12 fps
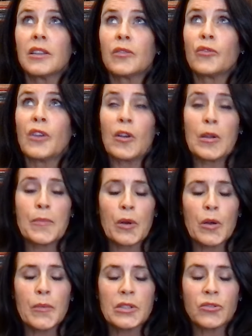very
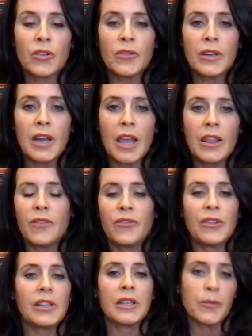purpose driven and then
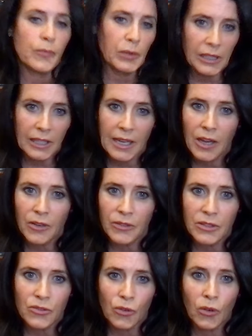feeling completely out of
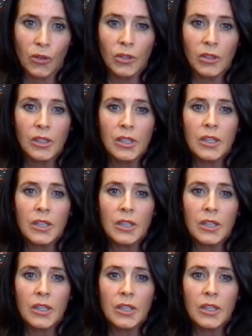control.